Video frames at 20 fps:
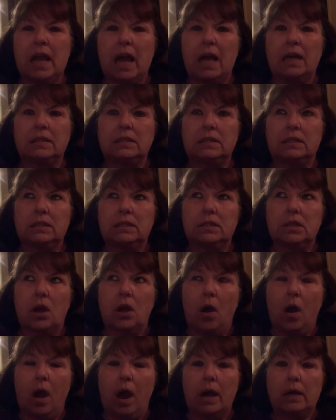has
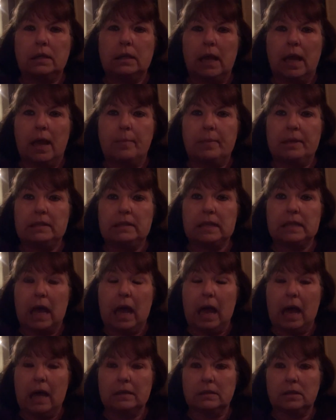not kept its
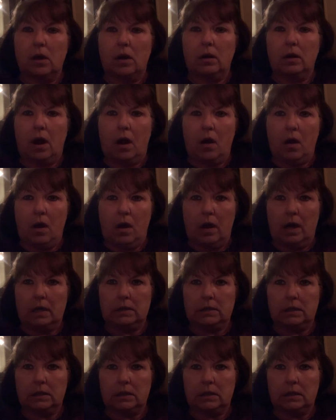eyes on God.